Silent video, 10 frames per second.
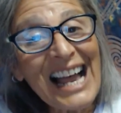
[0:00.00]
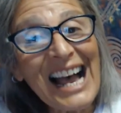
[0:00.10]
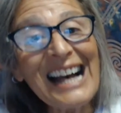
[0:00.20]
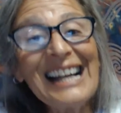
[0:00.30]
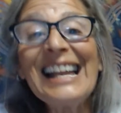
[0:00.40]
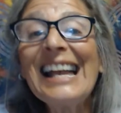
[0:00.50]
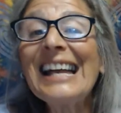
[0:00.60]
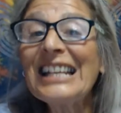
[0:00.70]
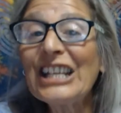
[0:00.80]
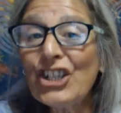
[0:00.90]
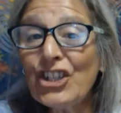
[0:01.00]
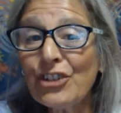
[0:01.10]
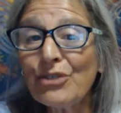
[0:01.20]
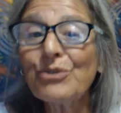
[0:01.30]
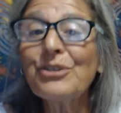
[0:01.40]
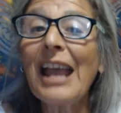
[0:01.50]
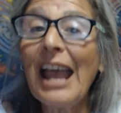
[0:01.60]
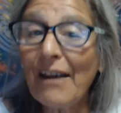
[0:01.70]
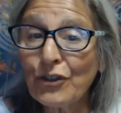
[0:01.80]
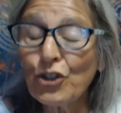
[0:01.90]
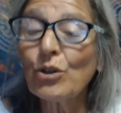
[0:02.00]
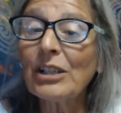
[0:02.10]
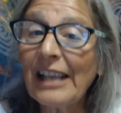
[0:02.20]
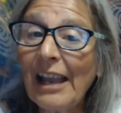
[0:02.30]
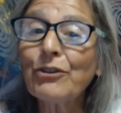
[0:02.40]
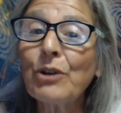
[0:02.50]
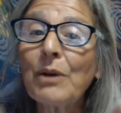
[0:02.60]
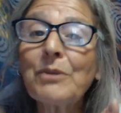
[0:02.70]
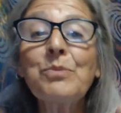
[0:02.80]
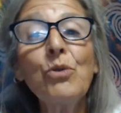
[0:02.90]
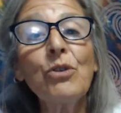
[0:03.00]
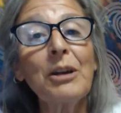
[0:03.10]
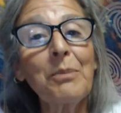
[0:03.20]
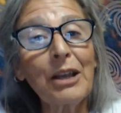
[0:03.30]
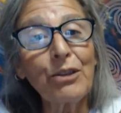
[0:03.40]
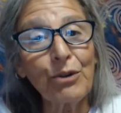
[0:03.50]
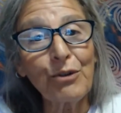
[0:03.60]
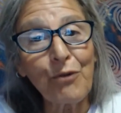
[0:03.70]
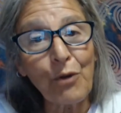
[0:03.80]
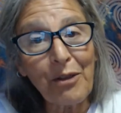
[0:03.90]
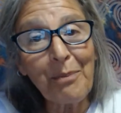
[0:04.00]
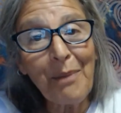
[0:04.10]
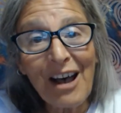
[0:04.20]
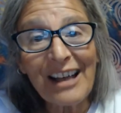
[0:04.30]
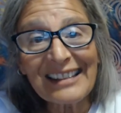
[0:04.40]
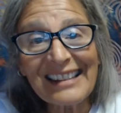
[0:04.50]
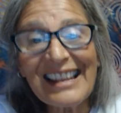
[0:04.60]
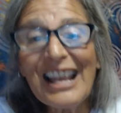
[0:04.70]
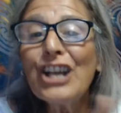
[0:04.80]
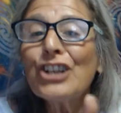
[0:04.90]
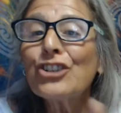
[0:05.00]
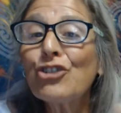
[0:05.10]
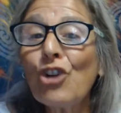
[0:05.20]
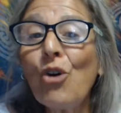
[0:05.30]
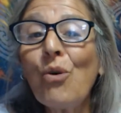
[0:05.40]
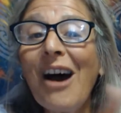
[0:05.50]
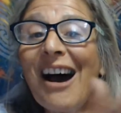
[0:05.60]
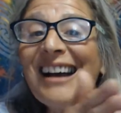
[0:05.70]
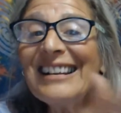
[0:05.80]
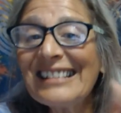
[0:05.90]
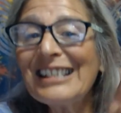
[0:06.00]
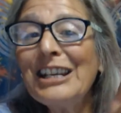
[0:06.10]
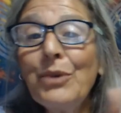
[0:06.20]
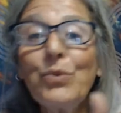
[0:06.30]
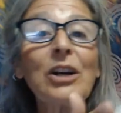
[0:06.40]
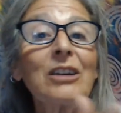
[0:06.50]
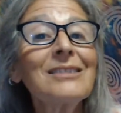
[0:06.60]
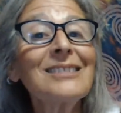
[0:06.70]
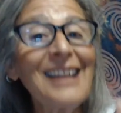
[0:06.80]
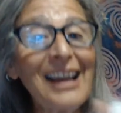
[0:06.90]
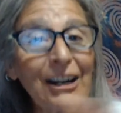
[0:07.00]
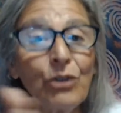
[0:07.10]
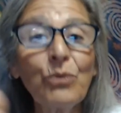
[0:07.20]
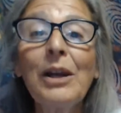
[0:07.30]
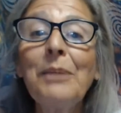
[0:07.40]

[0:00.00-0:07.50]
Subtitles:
I had issues shortly after I was born in my third or fourth month. So I see where Saturn went